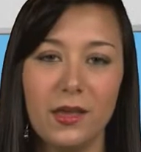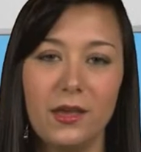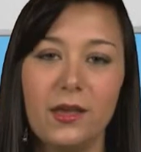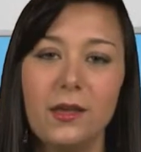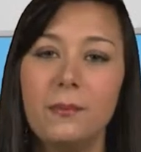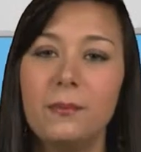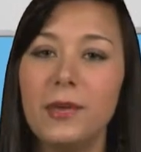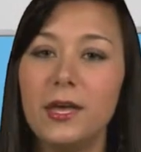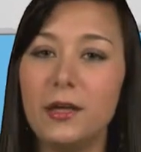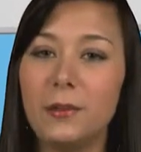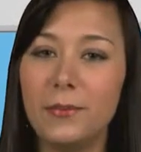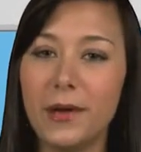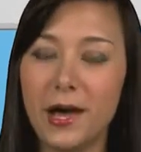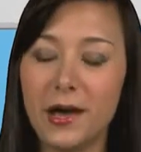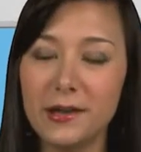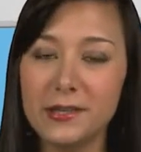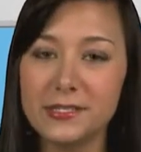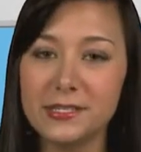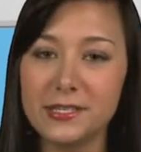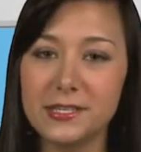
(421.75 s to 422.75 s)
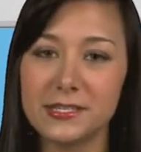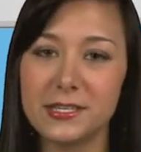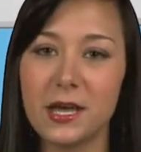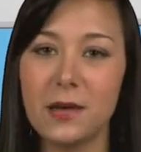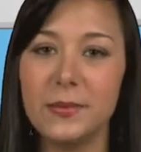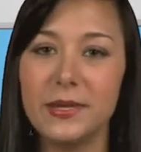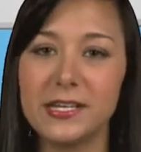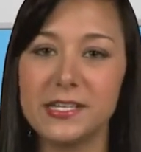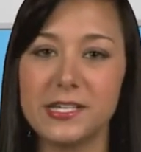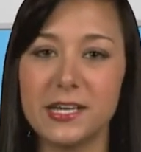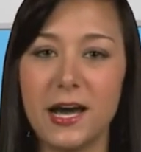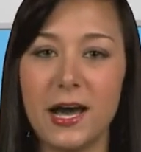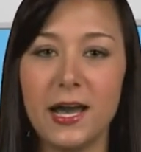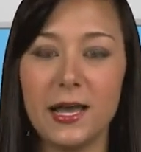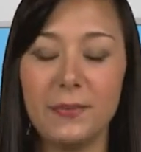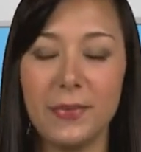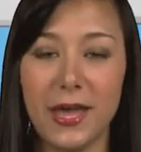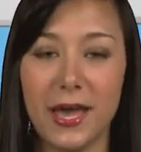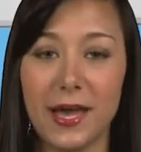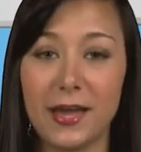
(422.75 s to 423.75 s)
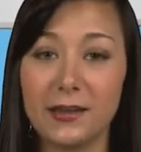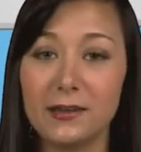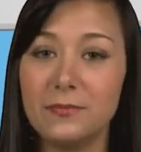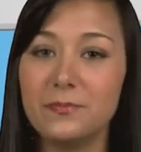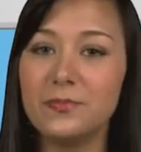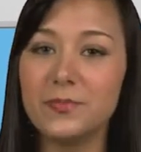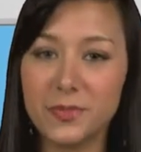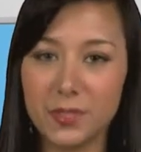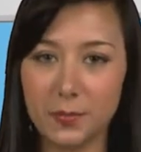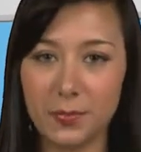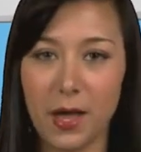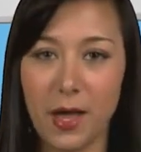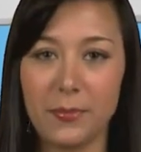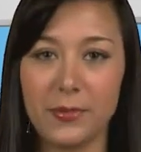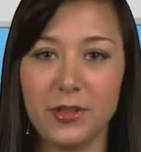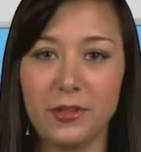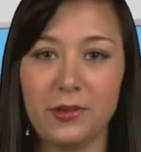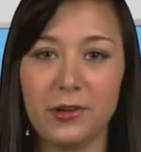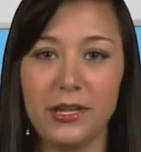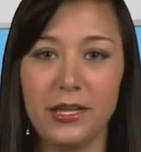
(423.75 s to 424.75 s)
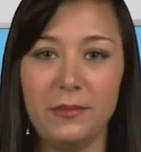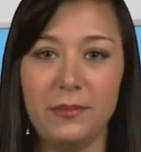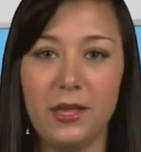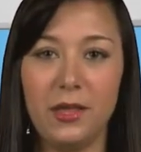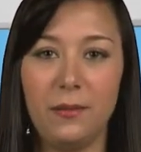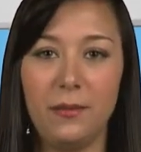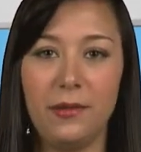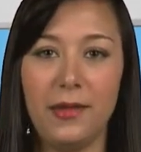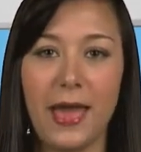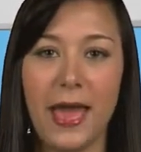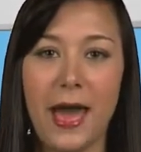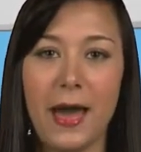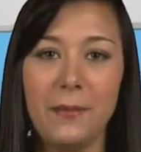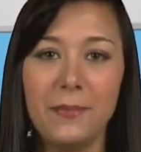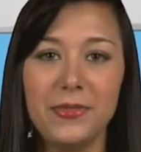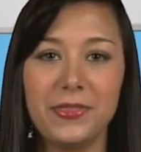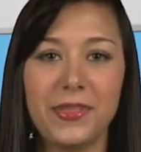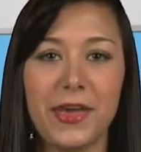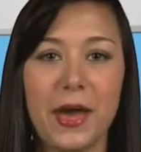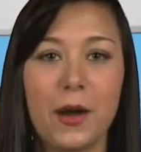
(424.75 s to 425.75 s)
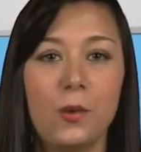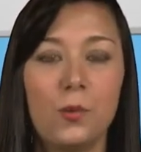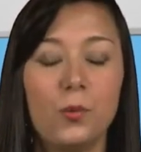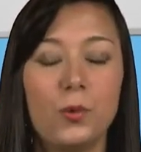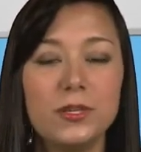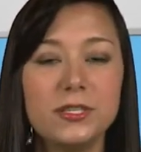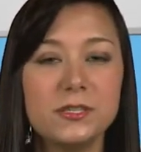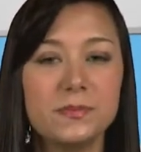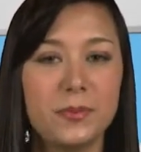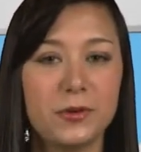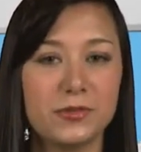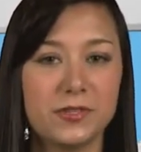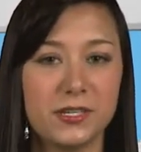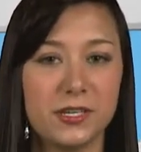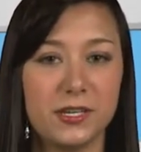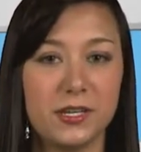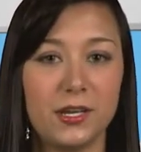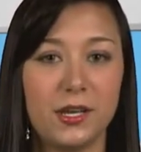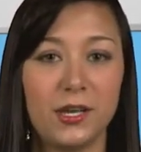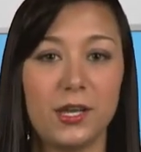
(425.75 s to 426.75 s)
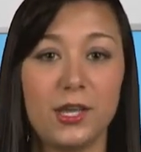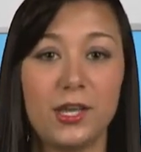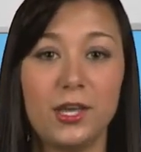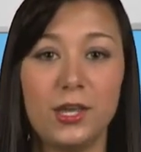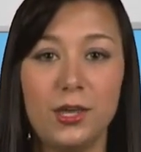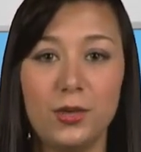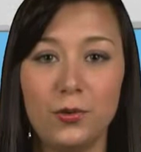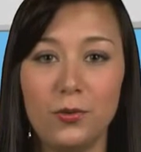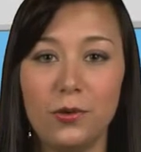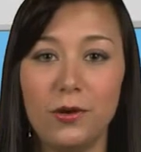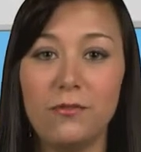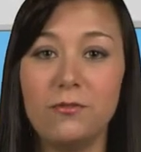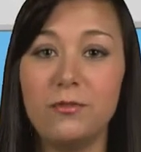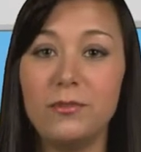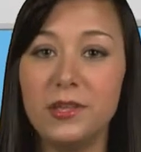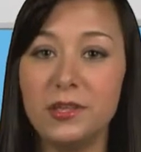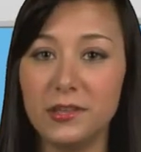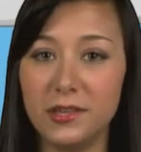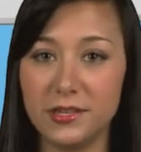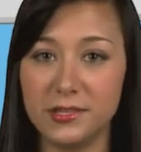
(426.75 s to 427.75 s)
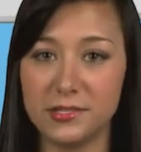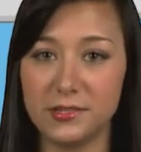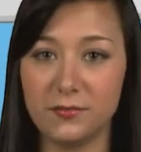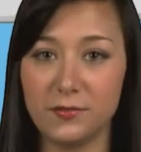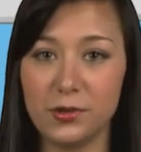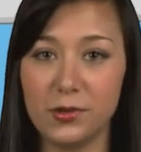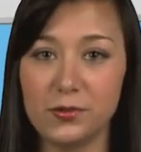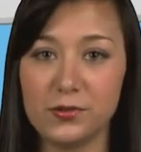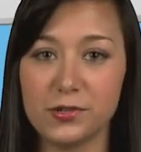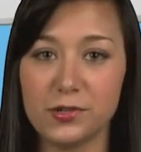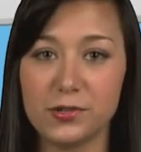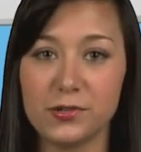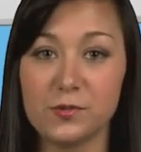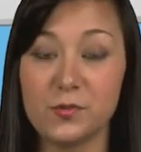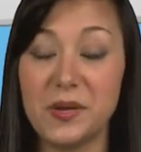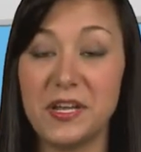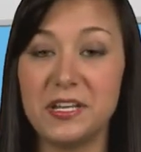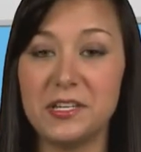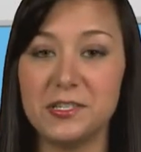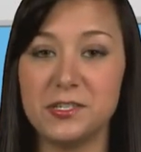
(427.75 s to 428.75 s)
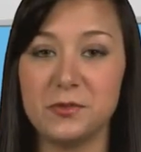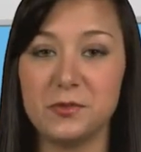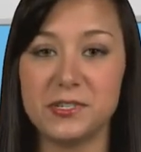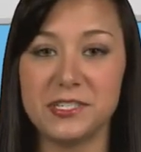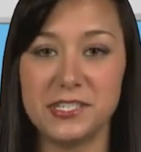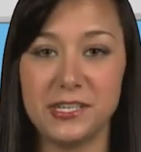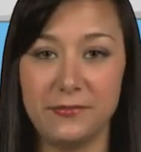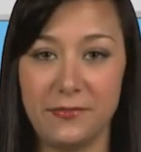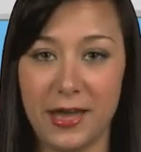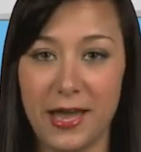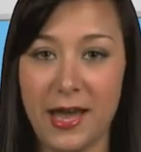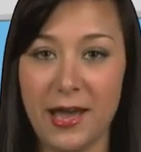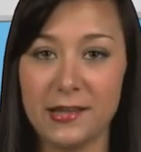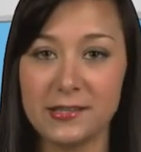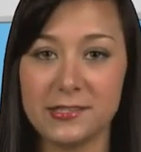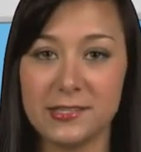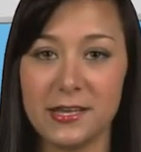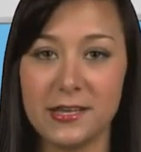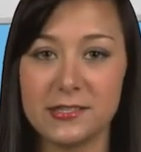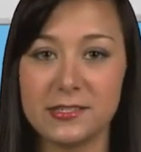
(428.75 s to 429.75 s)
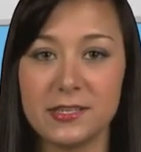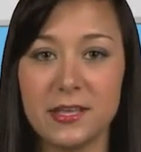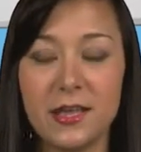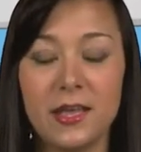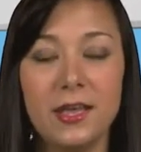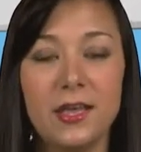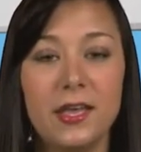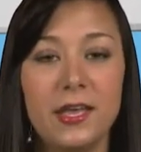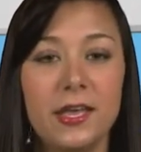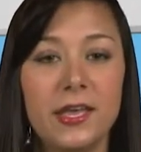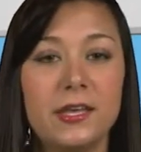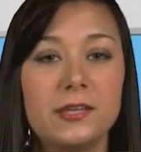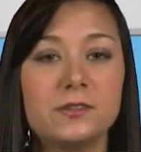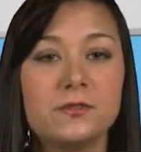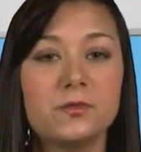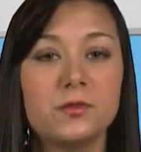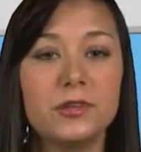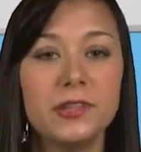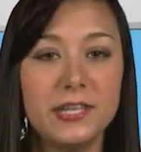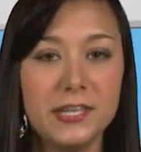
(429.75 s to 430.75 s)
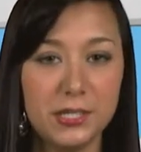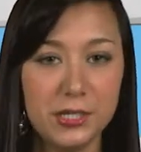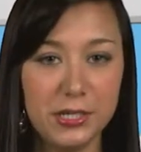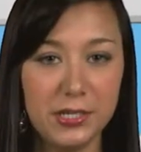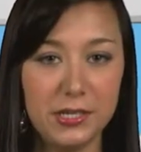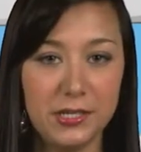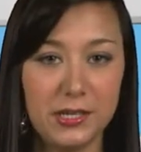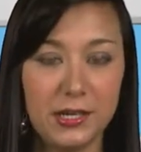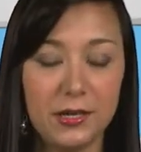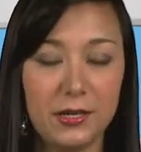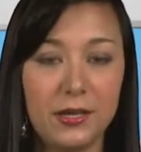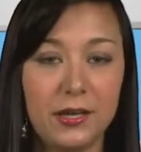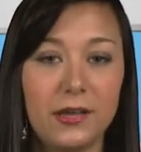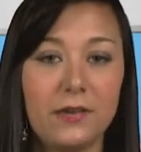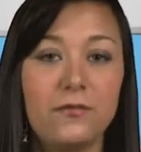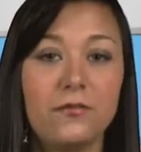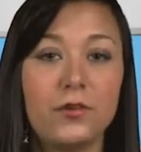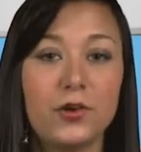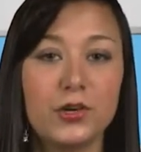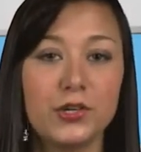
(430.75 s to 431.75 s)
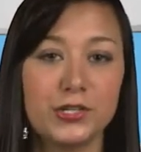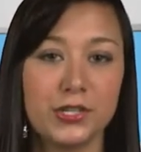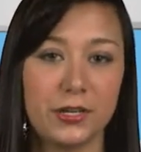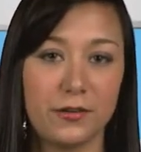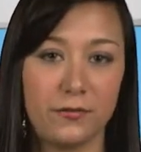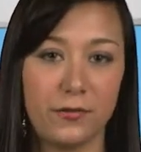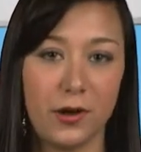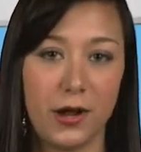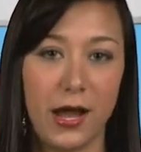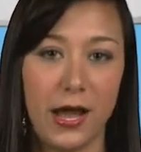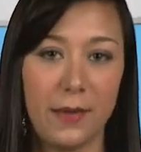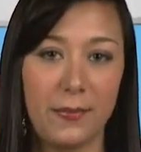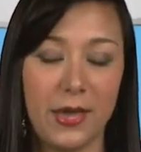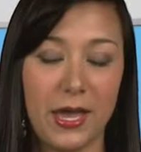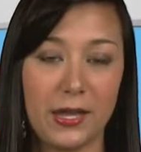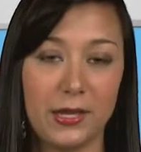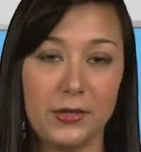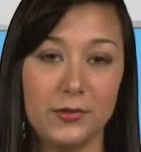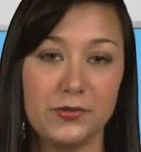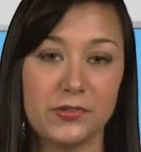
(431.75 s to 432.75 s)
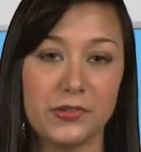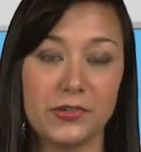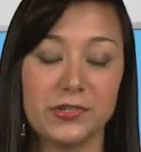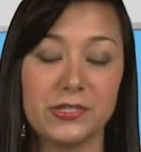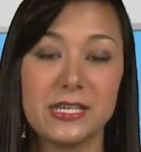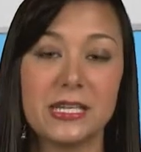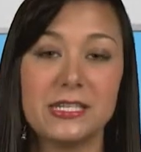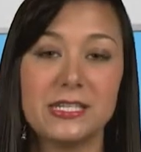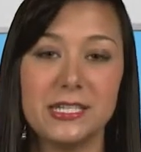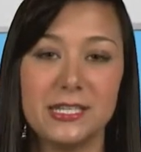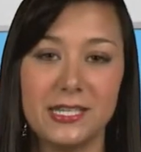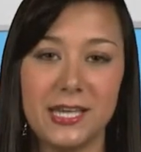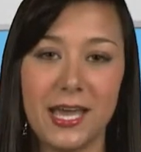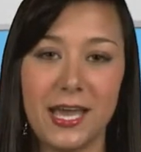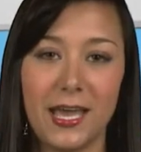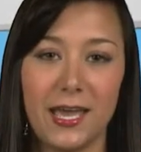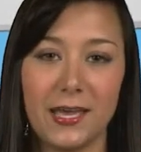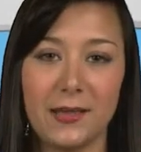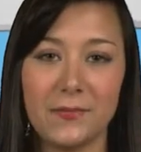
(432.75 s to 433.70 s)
Mailbox is coming to iPad. The popular email app that once boasted a queue of millions of users waiting to receive access is releasing a version for iPad users today.